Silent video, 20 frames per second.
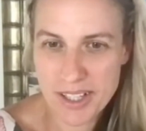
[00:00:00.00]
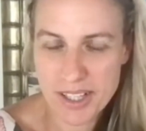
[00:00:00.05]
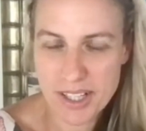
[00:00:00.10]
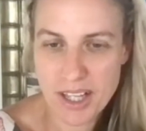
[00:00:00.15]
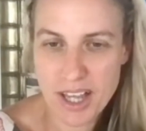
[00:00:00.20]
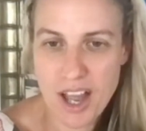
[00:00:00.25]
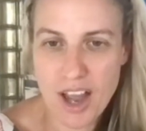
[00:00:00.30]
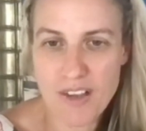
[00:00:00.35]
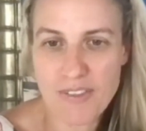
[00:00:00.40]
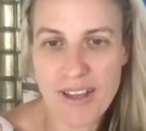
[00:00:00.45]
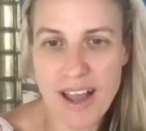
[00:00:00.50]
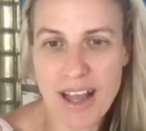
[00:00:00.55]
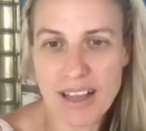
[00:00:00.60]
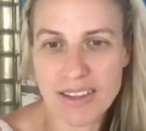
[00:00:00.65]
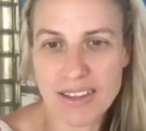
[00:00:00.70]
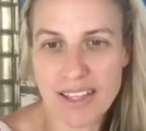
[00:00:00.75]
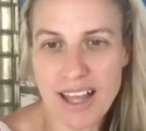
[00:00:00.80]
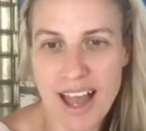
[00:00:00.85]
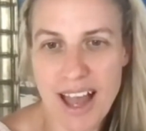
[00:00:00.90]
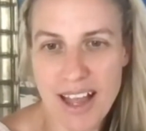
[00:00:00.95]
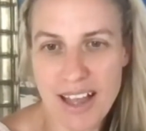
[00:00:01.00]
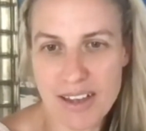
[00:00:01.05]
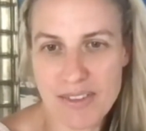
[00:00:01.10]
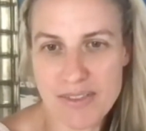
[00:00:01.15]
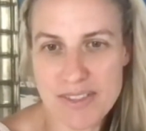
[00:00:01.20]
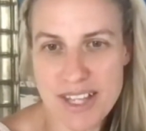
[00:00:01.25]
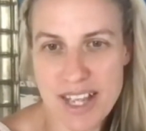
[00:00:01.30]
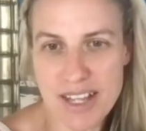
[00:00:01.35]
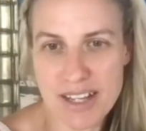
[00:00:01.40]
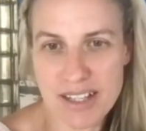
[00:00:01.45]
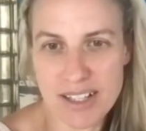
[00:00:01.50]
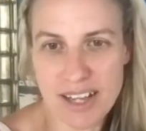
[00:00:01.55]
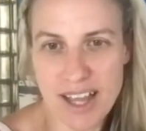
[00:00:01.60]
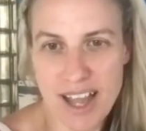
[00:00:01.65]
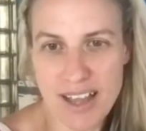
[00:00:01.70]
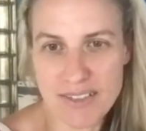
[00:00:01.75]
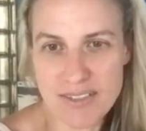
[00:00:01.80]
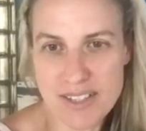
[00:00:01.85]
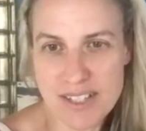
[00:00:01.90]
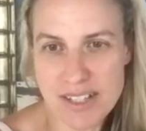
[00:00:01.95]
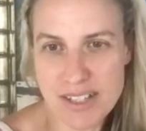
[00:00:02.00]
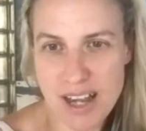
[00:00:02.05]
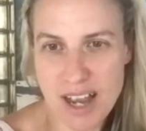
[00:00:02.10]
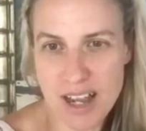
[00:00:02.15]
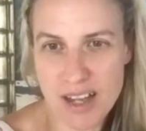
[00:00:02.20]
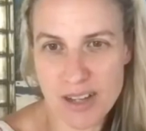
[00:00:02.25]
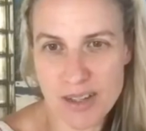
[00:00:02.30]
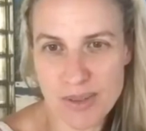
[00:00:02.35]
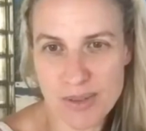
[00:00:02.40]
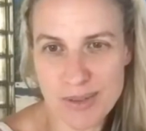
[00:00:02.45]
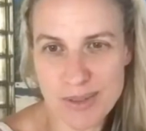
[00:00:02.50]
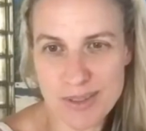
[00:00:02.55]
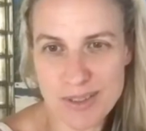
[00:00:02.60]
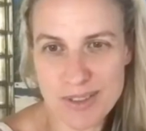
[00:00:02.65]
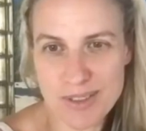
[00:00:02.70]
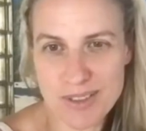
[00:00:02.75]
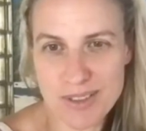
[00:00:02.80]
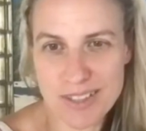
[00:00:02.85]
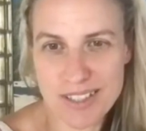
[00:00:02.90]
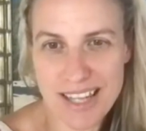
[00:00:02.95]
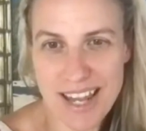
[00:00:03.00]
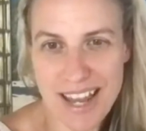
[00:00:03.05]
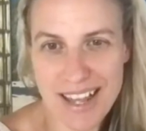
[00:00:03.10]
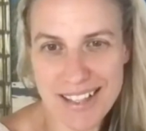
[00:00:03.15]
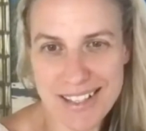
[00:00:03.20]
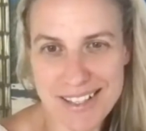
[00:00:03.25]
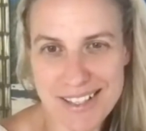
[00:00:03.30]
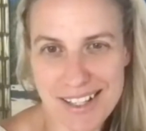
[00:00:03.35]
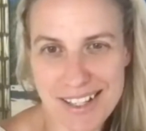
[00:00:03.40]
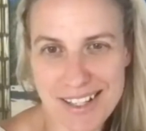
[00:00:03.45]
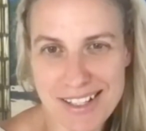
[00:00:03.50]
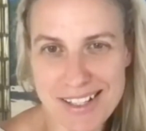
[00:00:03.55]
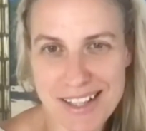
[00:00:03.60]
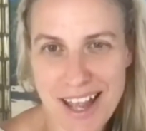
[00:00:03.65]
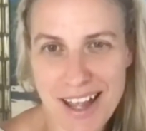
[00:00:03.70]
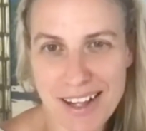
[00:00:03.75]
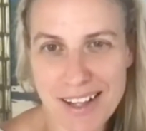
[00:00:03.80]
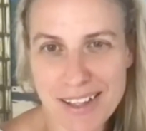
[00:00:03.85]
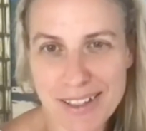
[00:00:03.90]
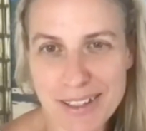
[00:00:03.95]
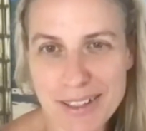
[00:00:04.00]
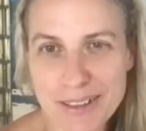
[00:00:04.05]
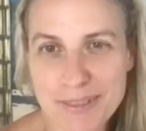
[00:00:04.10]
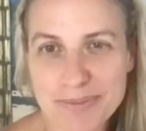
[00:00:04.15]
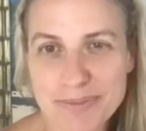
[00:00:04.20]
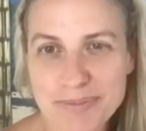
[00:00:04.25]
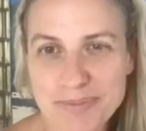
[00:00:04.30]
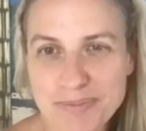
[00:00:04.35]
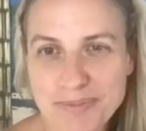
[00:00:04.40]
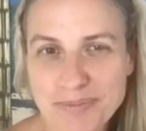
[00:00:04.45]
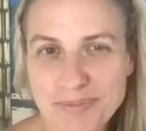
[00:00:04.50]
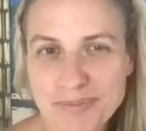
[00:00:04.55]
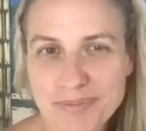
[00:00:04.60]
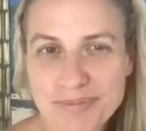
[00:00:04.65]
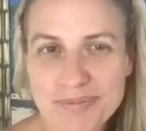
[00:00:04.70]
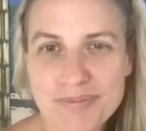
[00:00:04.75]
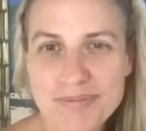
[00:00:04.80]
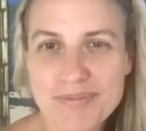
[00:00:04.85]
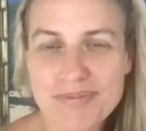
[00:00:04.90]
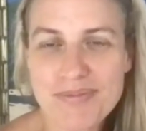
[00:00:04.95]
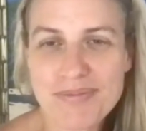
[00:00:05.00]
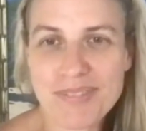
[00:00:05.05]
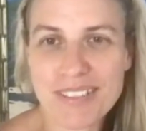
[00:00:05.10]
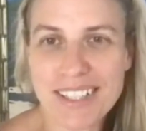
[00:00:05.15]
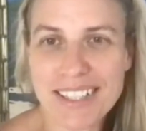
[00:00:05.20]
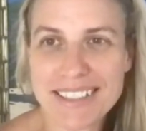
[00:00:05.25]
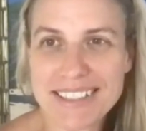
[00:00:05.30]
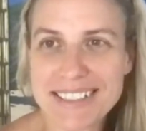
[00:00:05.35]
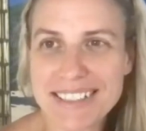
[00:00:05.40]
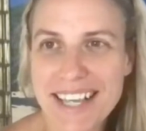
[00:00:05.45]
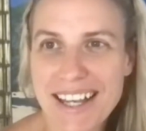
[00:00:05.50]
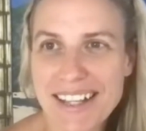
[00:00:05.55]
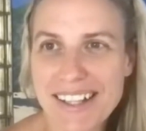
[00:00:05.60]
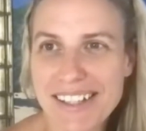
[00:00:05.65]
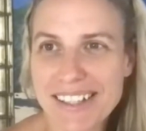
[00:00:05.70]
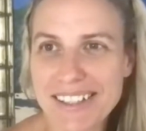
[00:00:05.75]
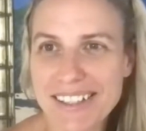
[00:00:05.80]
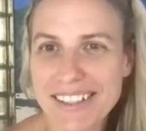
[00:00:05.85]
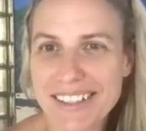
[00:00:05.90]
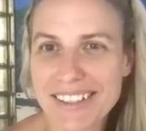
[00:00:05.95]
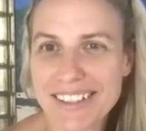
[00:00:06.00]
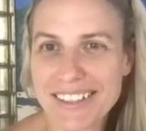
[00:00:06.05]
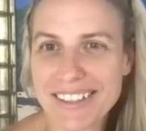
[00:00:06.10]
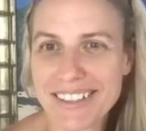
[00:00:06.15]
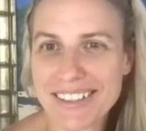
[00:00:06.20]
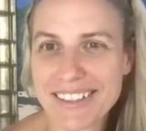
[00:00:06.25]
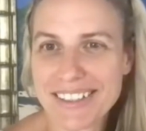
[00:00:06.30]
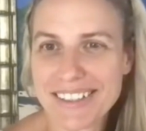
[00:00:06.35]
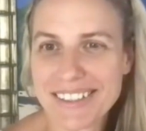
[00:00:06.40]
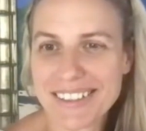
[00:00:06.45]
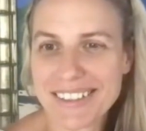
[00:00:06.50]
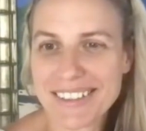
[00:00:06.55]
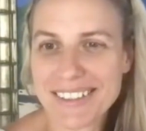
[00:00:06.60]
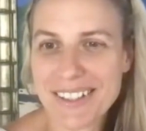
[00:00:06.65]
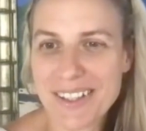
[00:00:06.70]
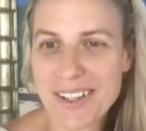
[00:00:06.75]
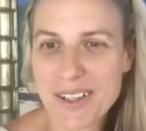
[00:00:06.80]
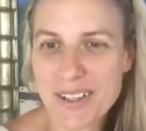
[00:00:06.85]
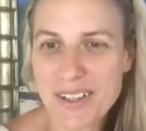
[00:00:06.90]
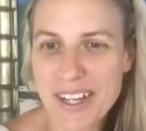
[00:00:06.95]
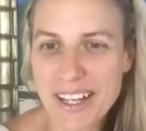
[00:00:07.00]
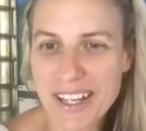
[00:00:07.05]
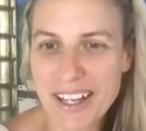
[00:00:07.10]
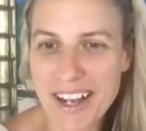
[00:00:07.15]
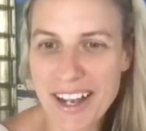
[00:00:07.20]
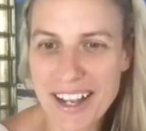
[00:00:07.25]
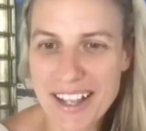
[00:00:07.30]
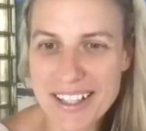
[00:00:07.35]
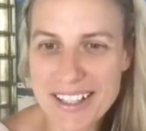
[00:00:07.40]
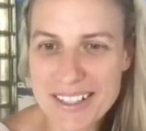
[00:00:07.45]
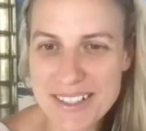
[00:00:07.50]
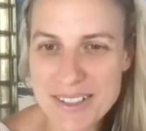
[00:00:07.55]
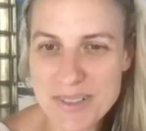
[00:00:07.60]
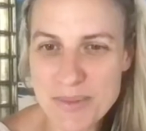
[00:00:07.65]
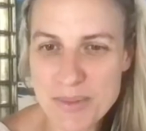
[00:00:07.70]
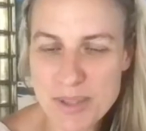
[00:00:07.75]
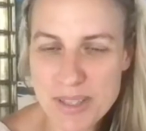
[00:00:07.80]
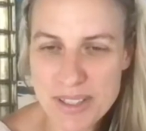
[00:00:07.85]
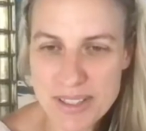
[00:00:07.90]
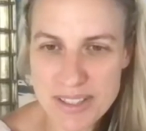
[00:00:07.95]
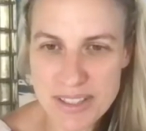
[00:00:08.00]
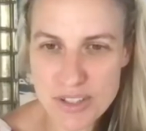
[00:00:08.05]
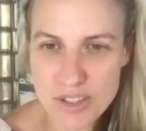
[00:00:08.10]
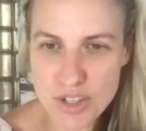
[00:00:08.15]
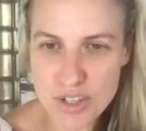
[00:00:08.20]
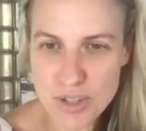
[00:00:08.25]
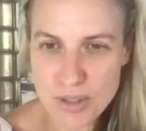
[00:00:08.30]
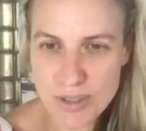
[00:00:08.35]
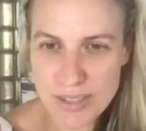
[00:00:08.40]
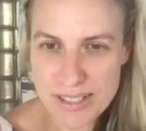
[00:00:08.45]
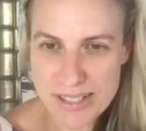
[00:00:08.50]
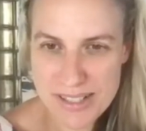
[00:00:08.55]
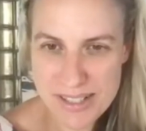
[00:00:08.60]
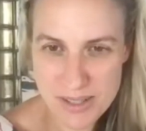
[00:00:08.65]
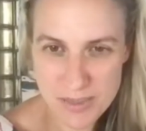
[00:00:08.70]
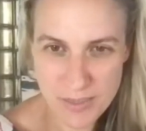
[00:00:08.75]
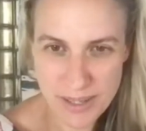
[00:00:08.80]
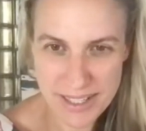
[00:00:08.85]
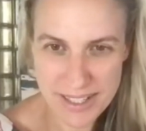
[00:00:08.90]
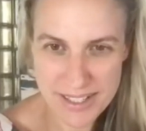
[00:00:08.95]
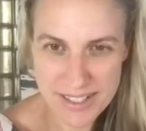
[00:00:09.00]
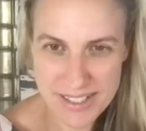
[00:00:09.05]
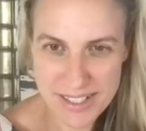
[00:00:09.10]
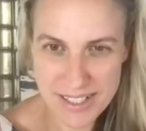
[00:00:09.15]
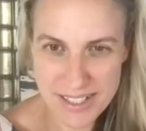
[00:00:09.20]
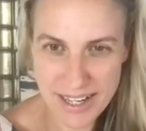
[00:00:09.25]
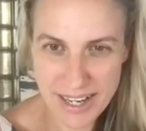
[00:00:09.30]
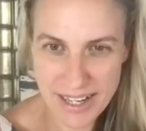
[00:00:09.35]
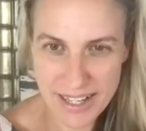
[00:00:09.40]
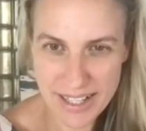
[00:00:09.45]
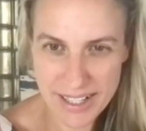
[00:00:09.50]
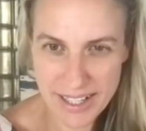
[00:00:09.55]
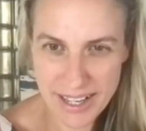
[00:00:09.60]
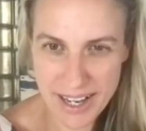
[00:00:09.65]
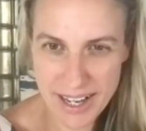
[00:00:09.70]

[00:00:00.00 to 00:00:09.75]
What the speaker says: of our lives and lifestyles. Yes, exactly. Exactly. All right, guys. Well, this is short and sweet today.